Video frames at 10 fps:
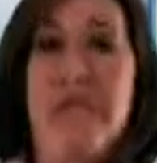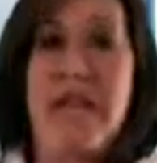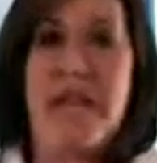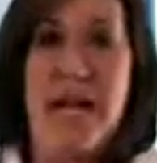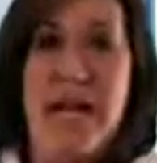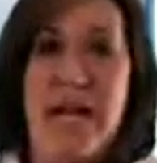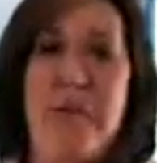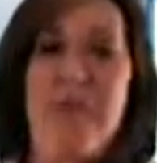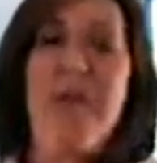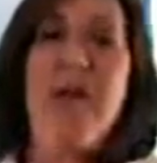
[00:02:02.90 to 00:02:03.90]
this site.
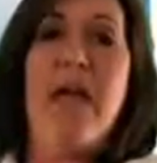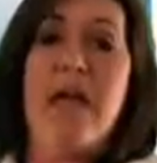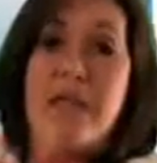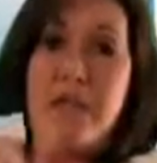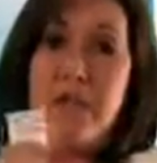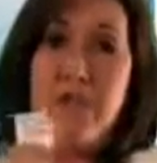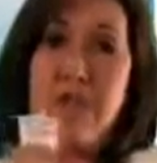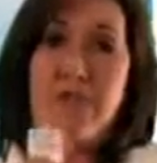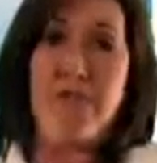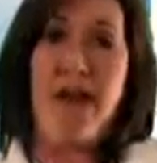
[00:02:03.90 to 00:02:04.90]
And then you
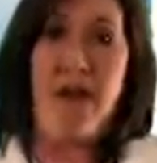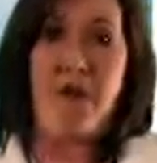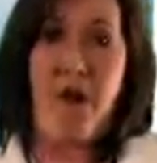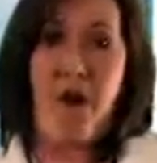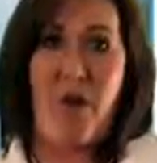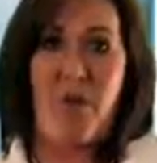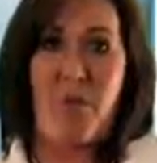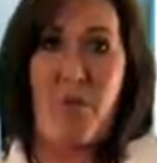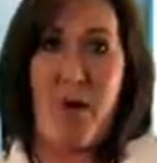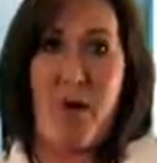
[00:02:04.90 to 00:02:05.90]
need your alcohol
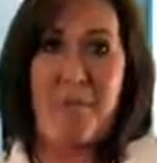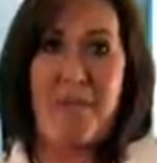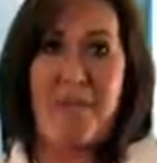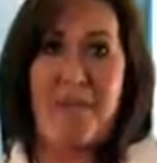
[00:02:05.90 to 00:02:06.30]
swab.